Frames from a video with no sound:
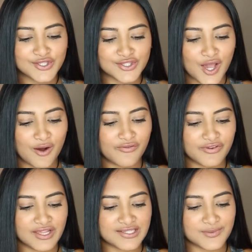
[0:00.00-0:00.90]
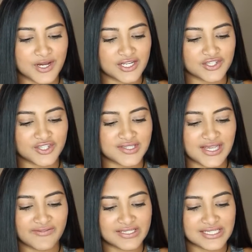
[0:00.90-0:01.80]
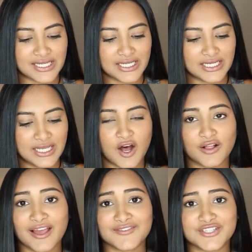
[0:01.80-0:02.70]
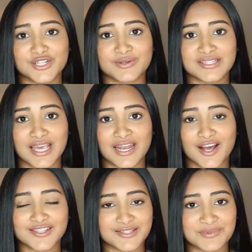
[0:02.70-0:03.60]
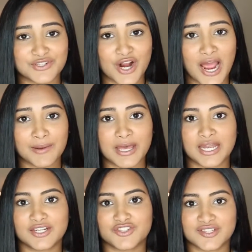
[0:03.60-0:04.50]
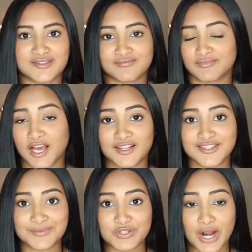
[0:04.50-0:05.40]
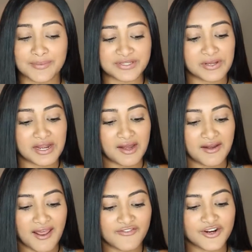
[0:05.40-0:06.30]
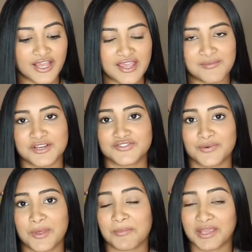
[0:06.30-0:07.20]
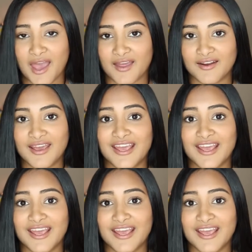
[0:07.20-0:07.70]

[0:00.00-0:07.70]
So for this it's just 17. All I have to do is hit unsubscribe and it just unsubscribes me and I never get emails from them again.